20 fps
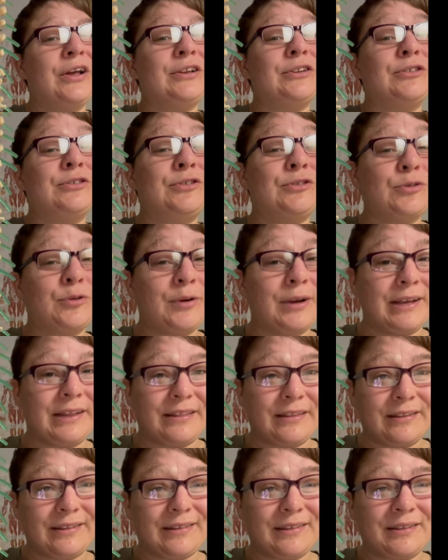
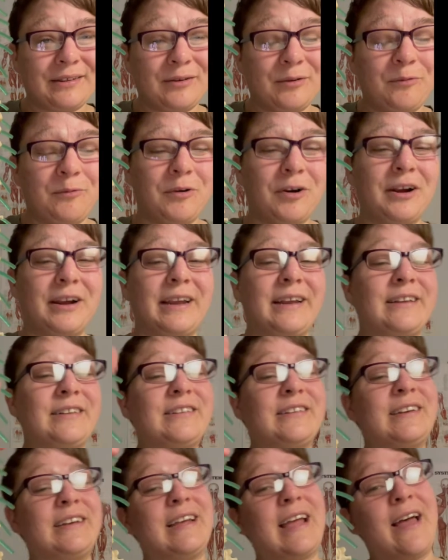joints working
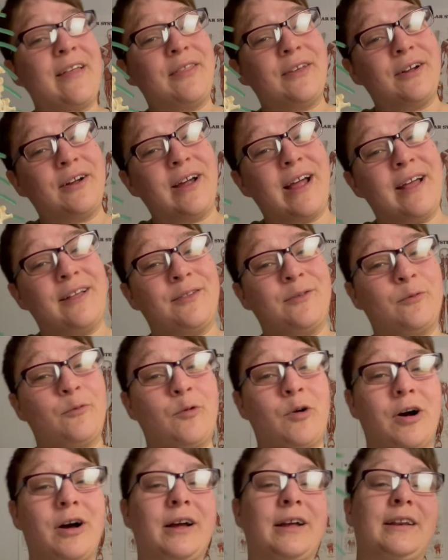together as
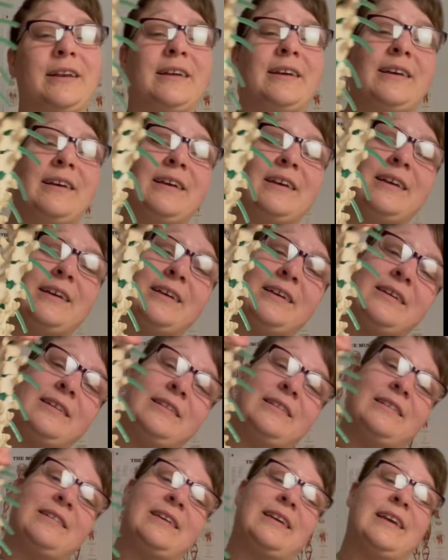one
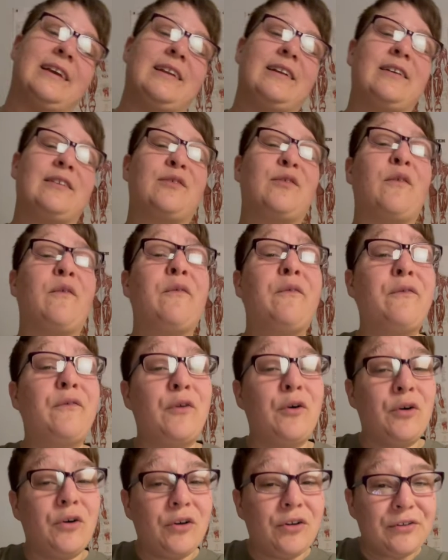to get us
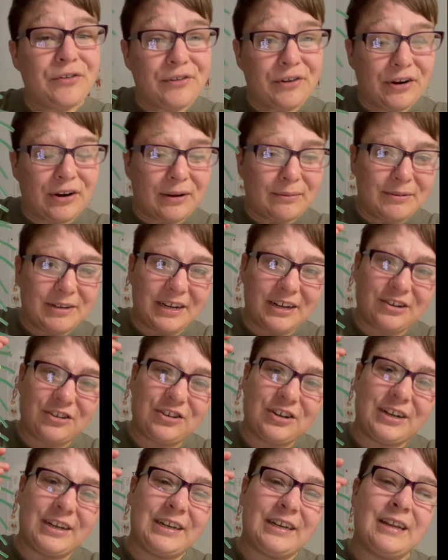full
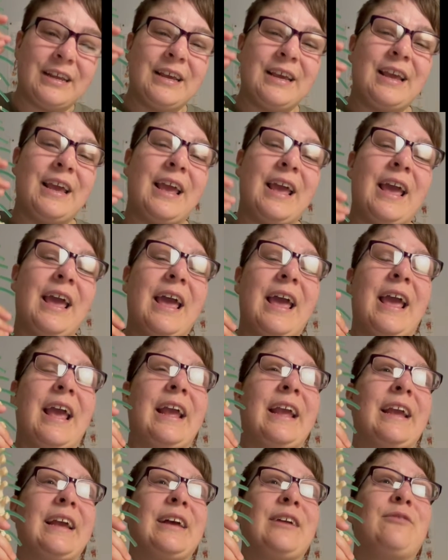circumduction
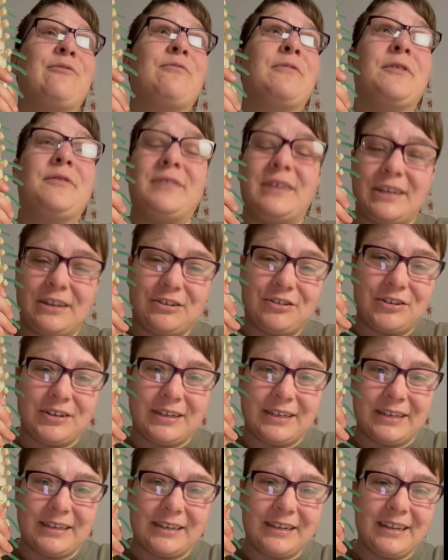and
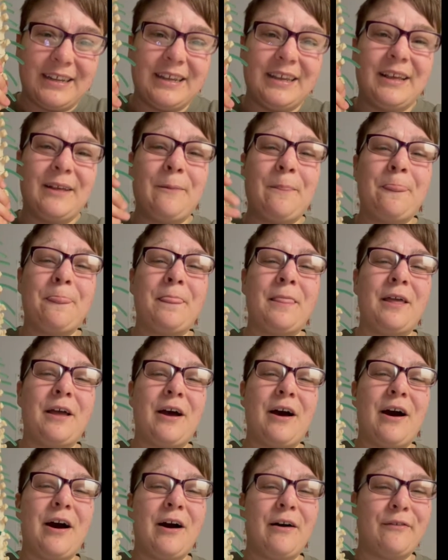rotation
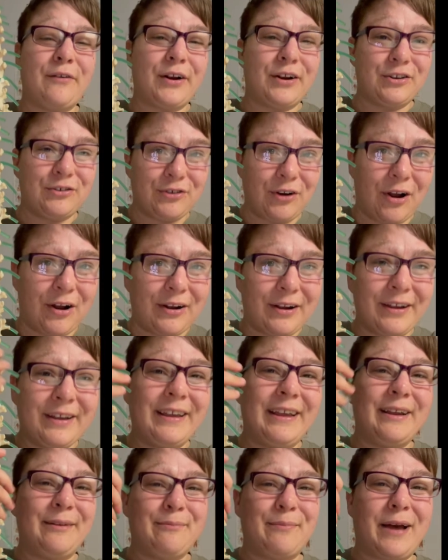of our trunk
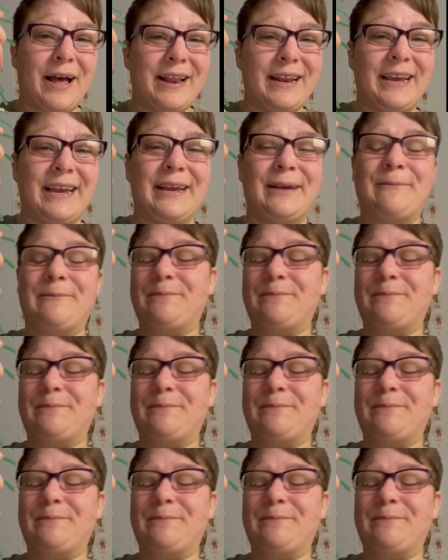and body.